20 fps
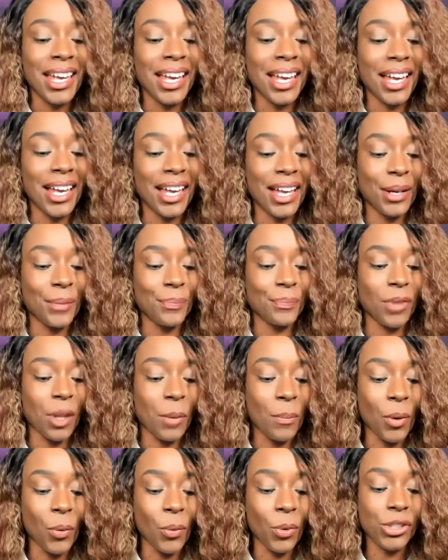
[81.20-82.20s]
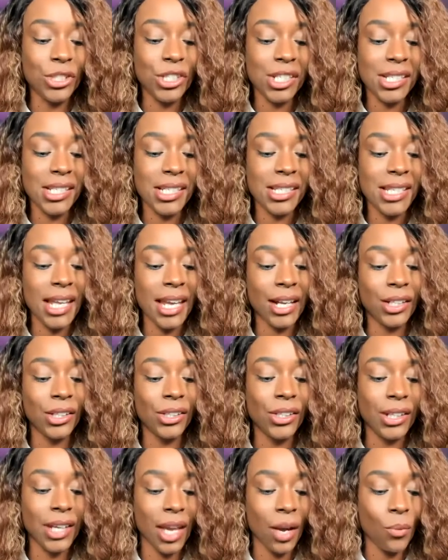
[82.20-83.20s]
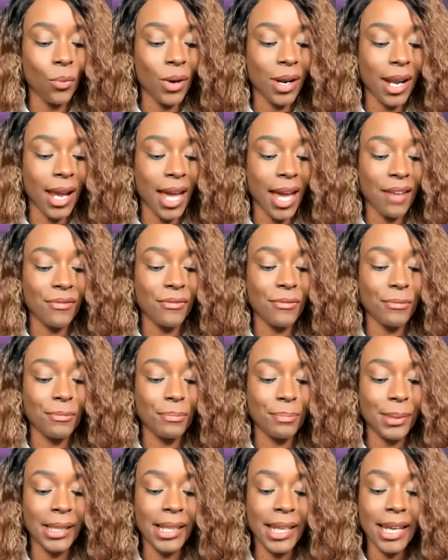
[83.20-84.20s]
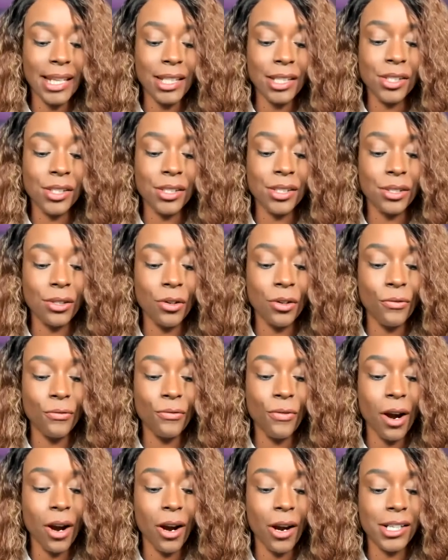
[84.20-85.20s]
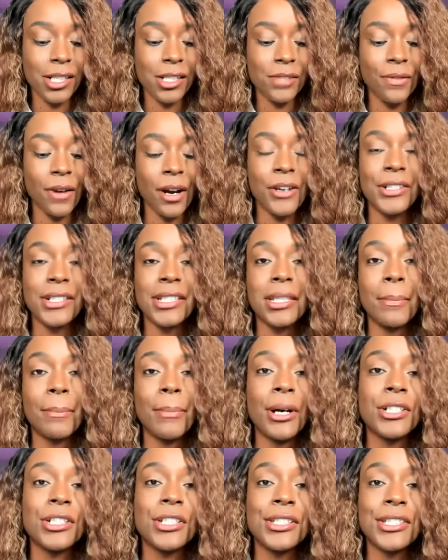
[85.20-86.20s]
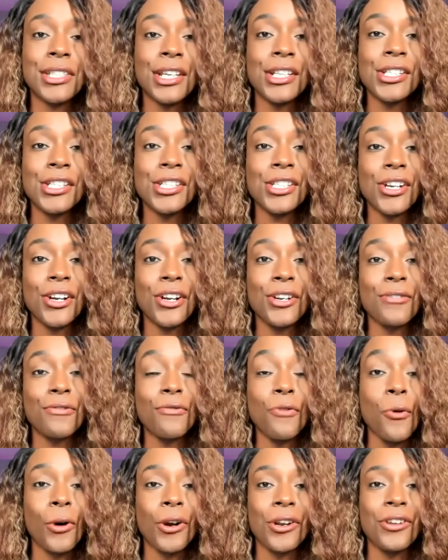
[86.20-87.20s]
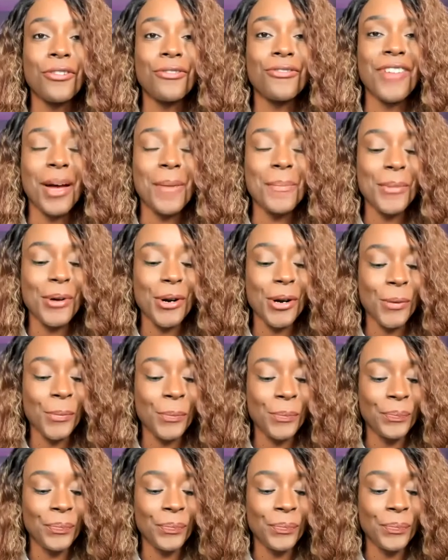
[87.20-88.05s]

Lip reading: But we'll just take a look at what I have planned so far as the budget's concerned for November.